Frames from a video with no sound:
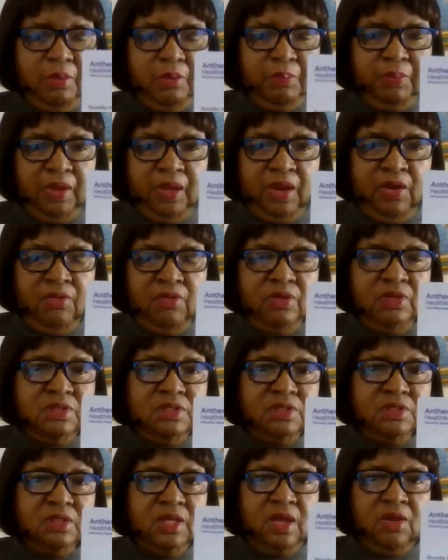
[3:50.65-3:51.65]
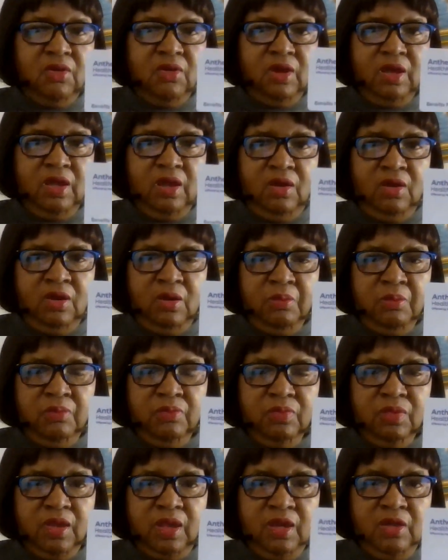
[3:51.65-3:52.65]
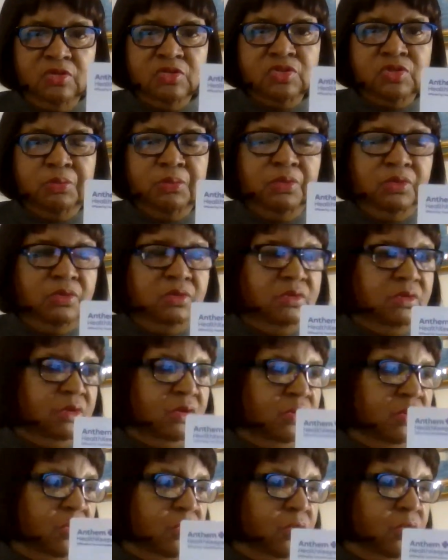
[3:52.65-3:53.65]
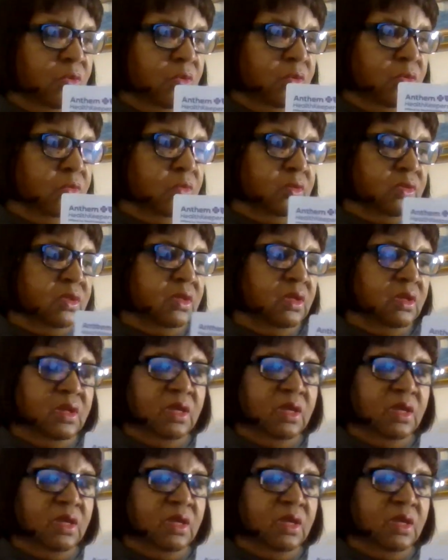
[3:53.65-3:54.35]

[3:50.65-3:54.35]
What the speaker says: parents that are eligible or old,